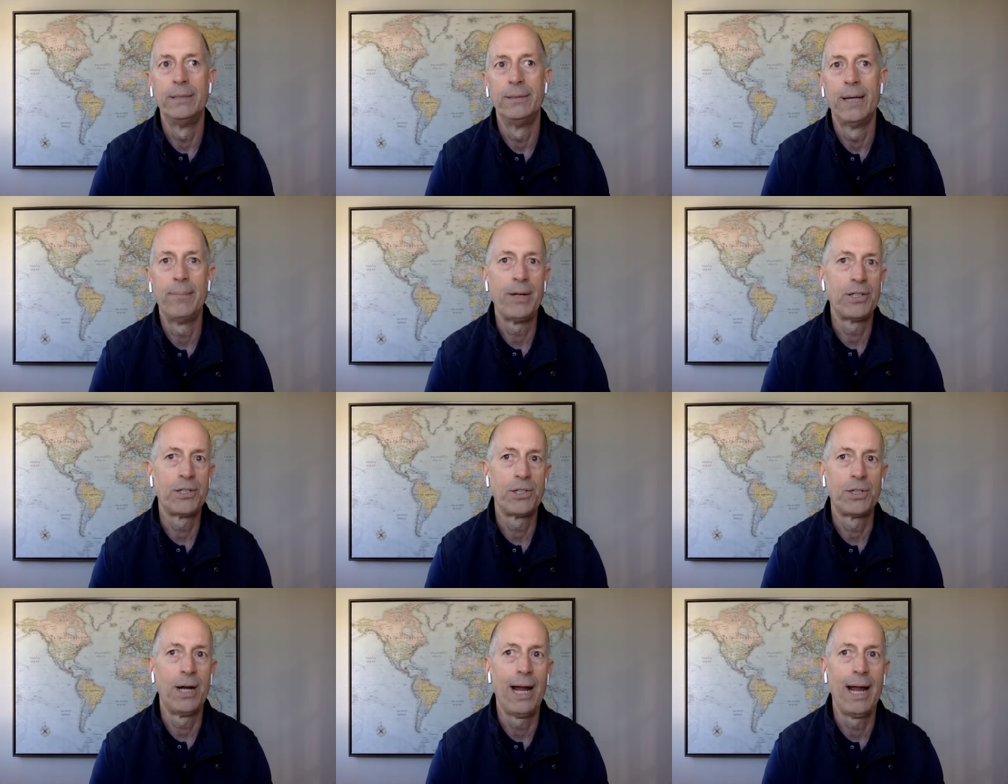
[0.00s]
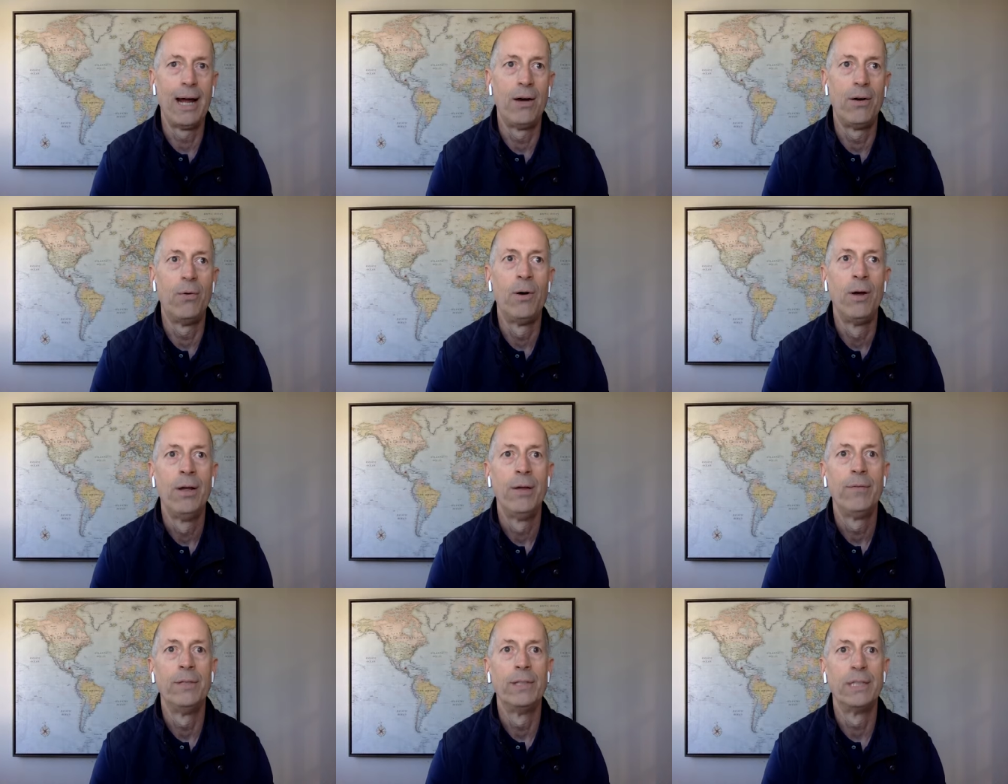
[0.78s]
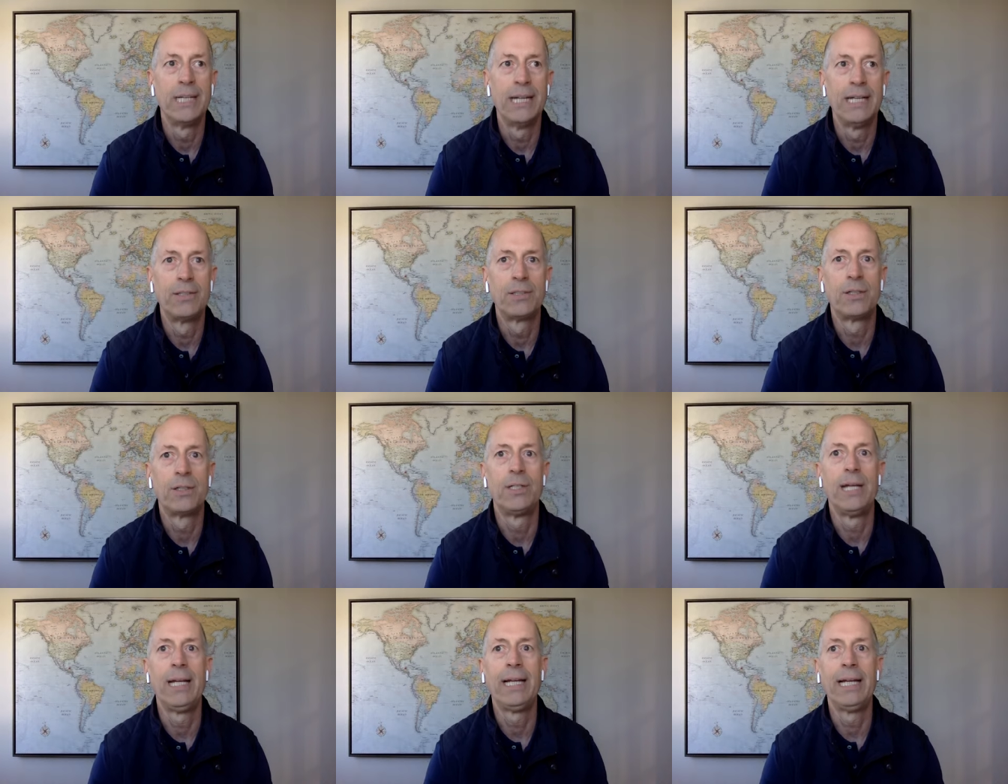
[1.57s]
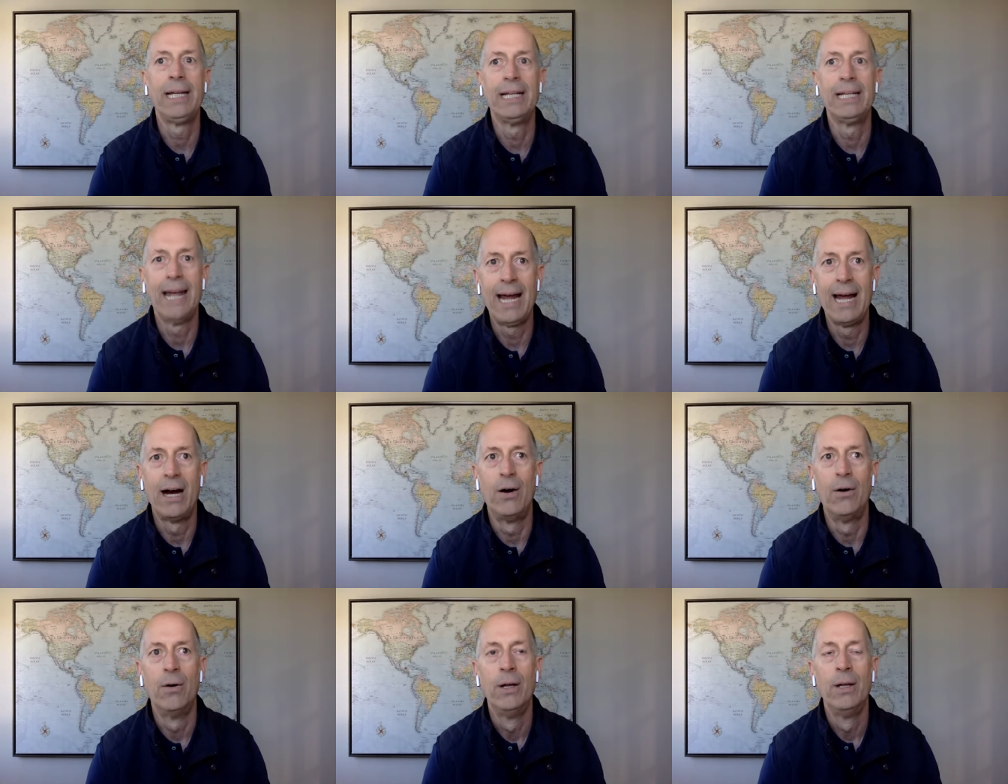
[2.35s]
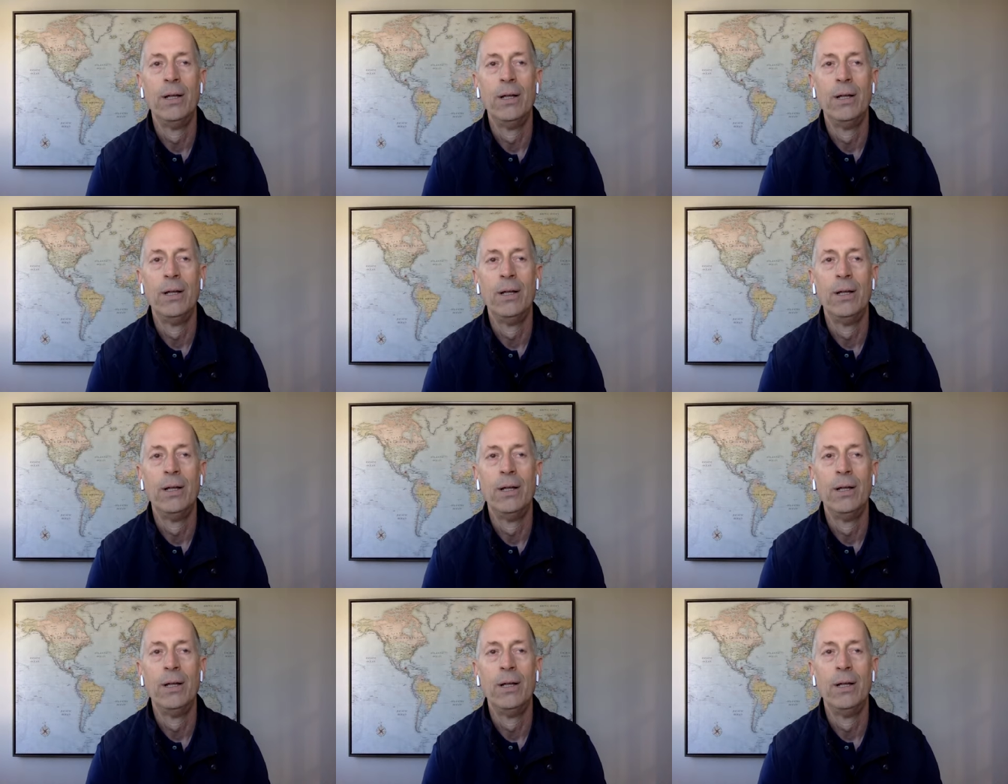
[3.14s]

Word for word: And I'm not sure how the stance they're taking now